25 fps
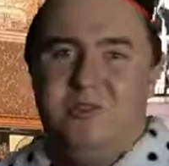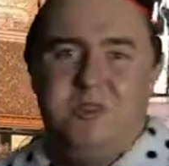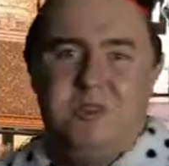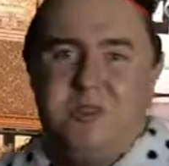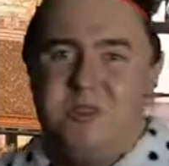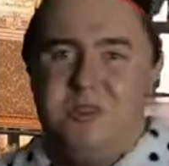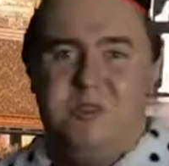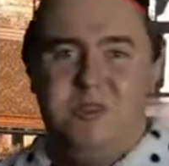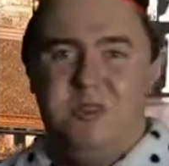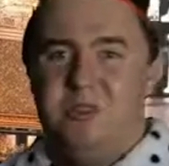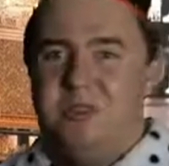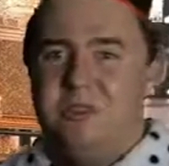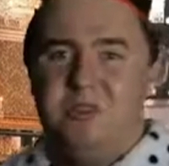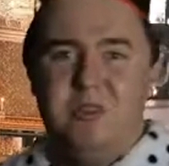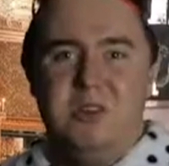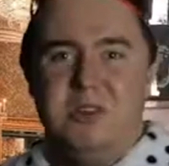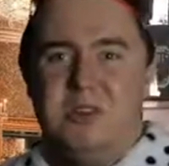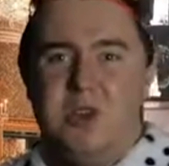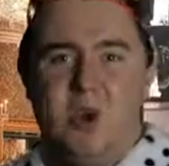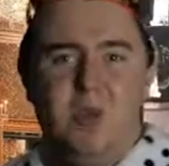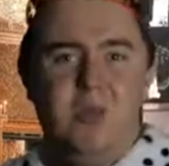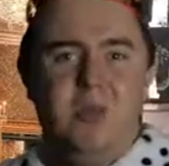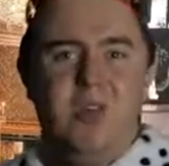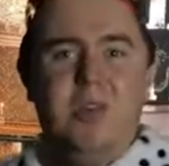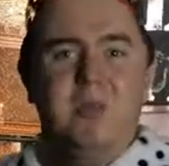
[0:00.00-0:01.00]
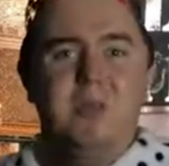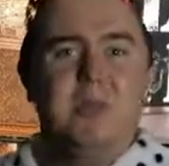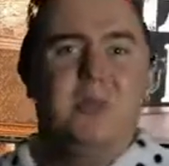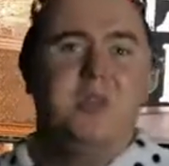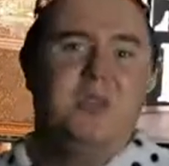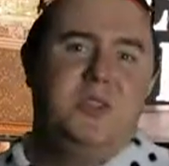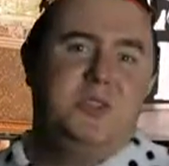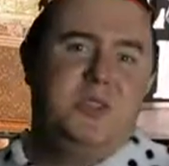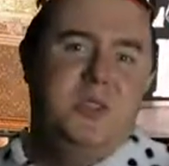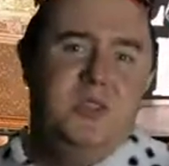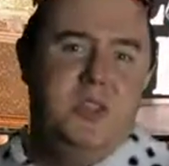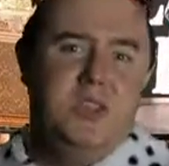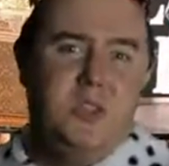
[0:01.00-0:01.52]
just doesn't cut the
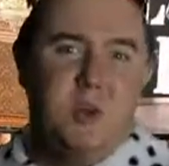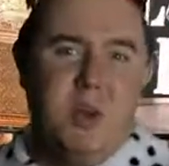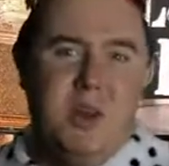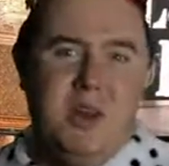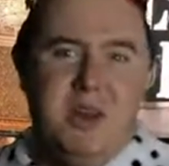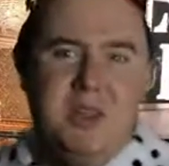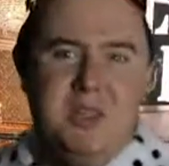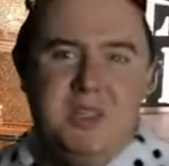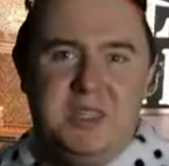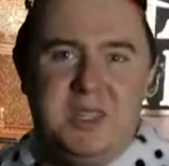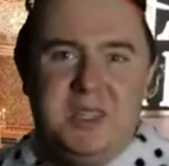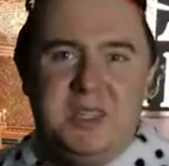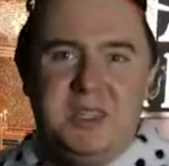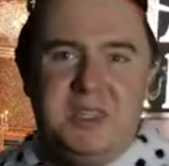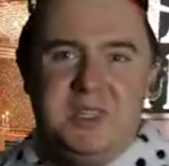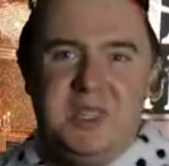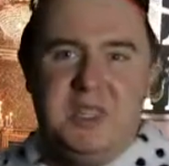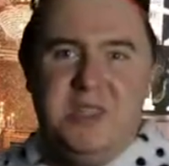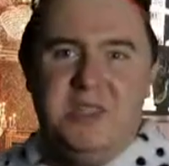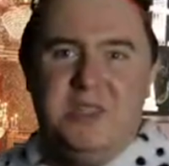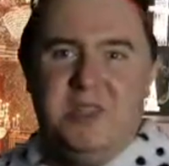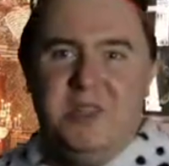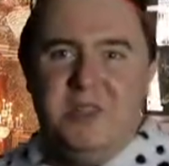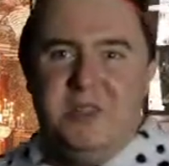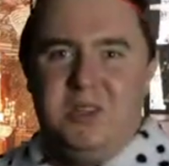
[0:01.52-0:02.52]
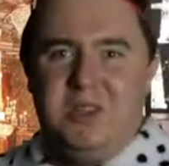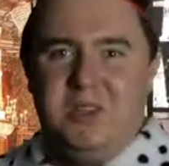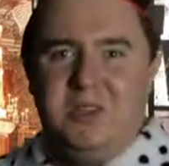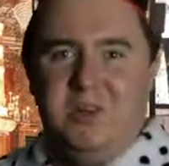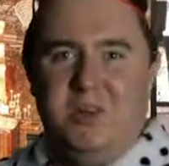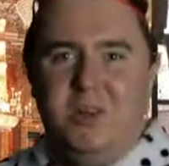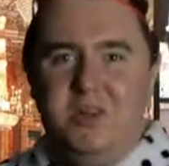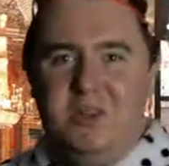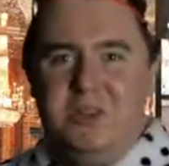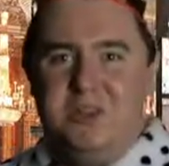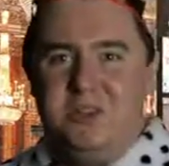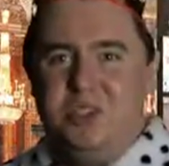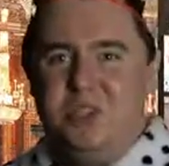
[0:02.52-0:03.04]
mustard in 2016, does it?
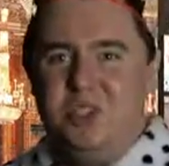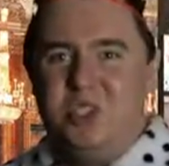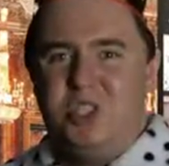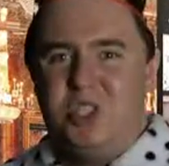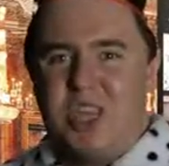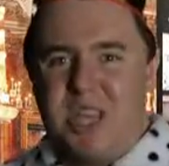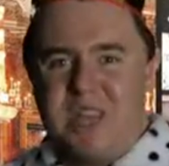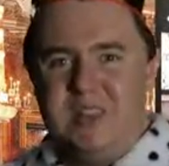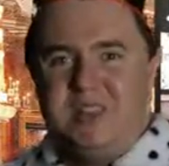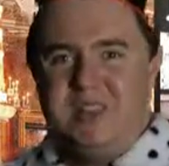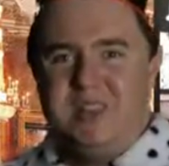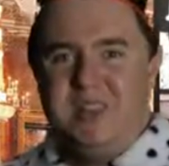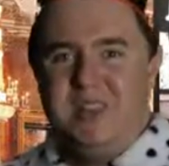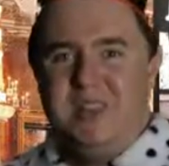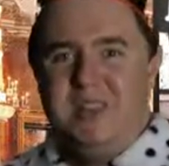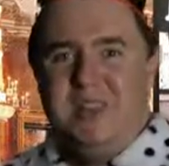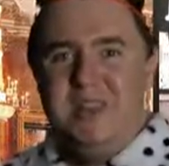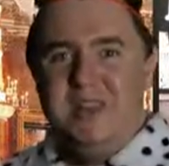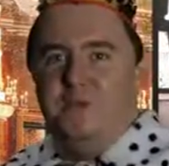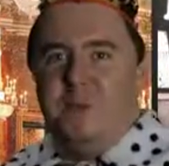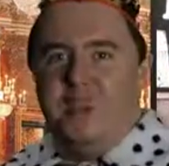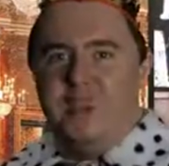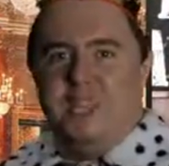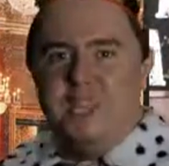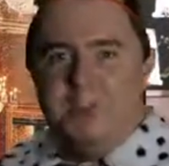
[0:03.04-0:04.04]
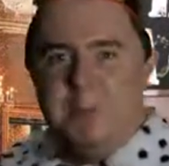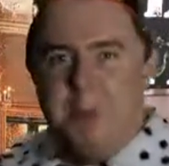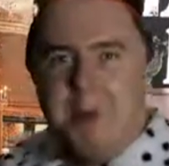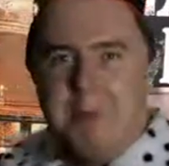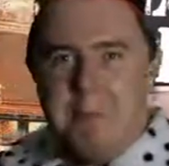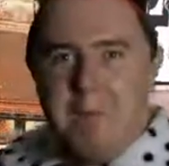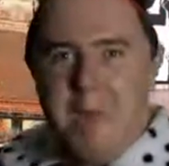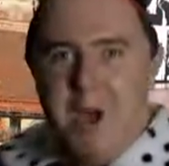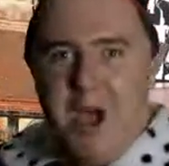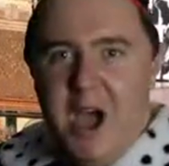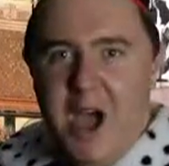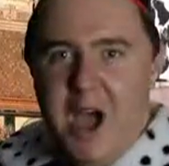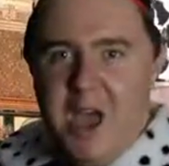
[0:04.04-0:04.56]
All this shit. Vince
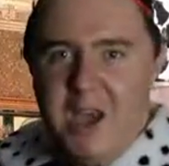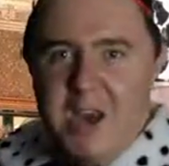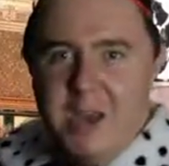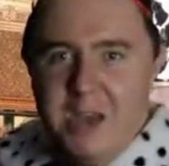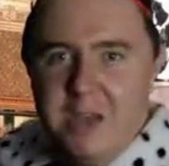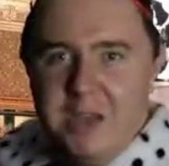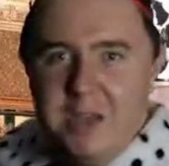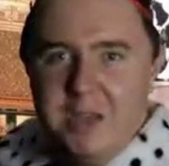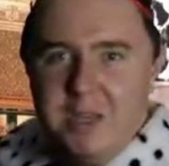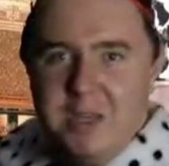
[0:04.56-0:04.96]
McMahon!